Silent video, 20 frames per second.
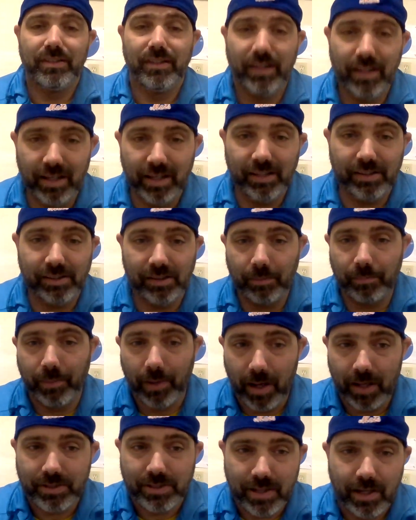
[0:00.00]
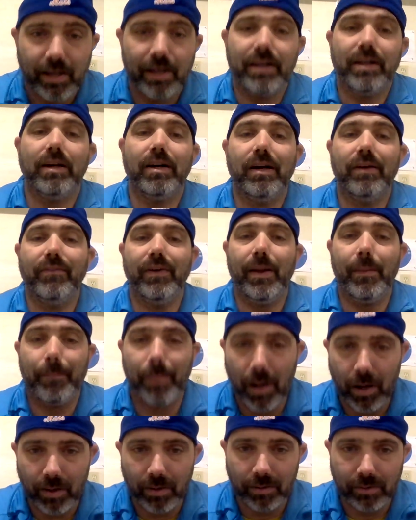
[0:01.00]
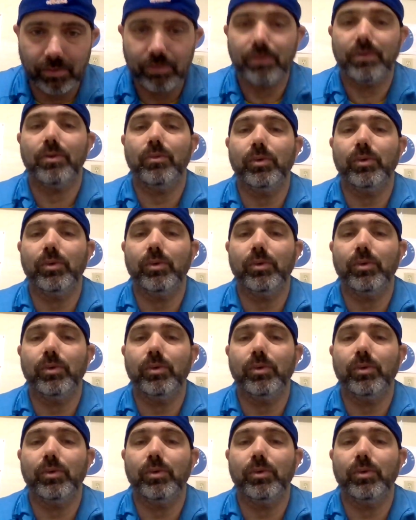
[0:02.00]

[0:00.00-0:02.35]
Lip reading: hit the broadside of a barn